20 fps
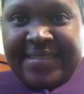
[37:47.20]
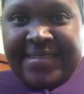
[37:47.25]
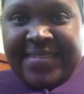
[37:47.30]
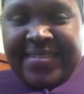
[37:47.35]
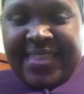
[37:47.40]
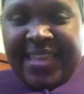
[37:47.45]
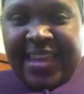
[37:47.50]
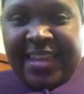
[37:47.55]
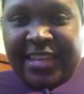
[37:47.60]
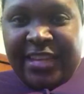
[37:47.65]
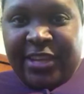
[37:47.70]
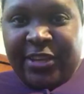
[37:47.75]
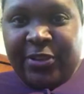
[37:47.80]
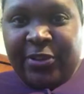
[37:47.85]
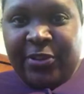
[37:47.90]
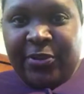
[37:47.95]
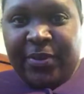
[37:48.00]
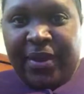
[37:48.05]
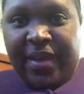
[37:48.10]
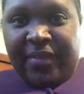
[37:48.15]
Thank you.
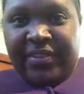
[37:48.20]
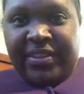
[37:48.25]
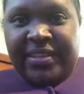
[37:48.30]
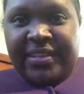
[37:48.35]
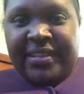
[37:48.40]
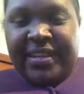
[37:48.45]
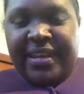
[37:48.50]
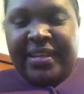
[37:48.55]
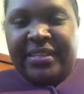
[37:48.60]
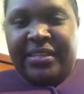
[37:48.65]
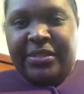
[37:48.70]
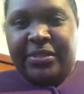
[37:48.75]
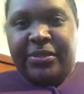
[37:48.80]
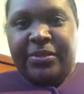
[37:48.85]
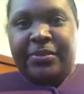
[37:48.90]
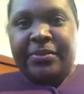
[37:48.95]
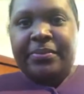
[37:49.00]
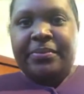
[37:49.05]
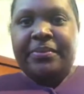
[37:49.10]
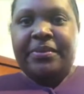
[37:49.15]
You have a good day
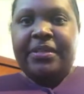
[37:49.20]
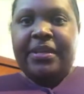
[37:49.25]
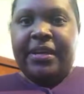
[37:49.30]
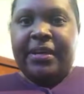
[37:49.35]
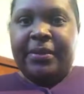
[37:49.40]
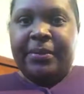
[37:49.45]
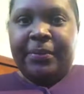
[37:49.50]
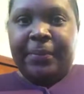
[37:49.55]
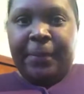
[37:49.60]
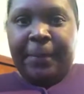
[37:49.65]
too, Cho.